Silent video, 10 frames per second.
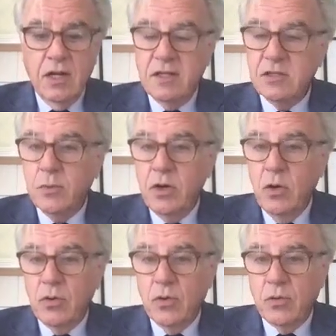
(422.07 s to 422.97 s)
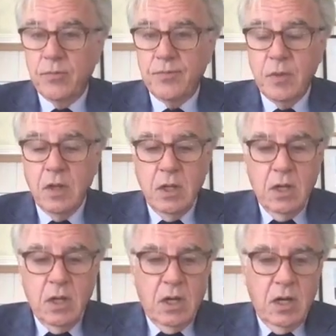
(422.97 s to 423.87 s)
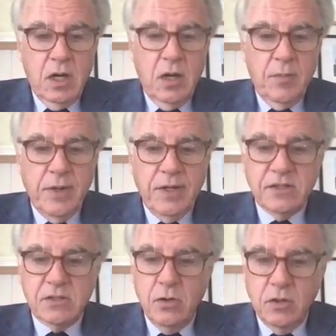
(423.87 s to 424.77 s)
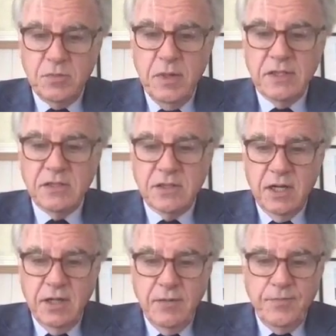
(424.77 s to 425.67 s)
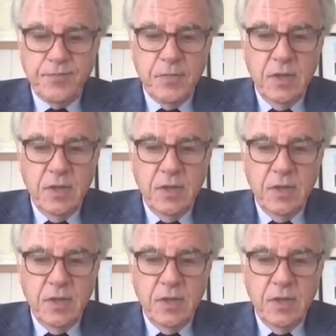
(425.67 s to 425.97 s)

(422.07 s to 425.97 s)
This we don't know, but it's of course being studied.